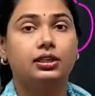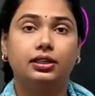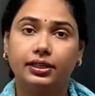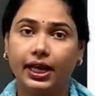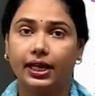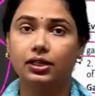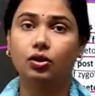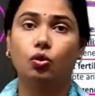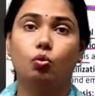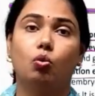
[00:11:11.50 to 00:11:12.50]
that
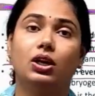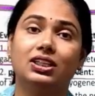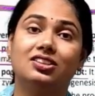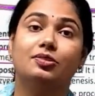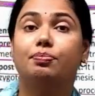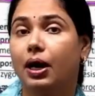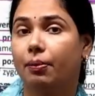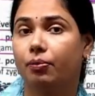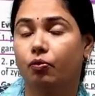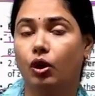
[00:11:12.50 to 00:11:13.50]
what is sperm,
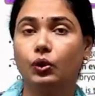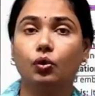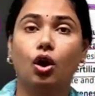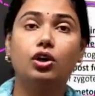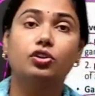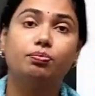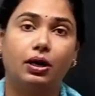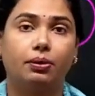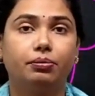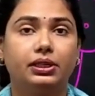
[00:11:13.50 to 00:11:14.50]
what you called
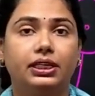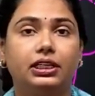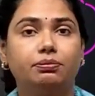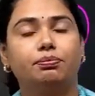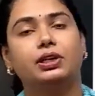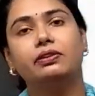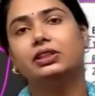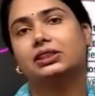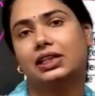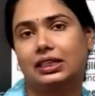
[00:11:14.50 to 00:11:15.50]
sperm in previous
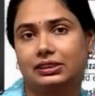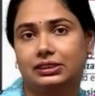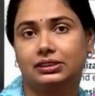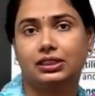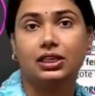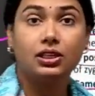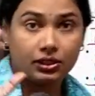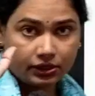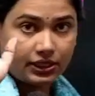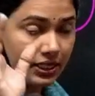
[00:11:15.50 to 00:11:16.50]
classes.
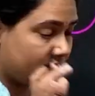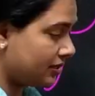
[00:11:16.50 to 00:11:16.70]
Yes,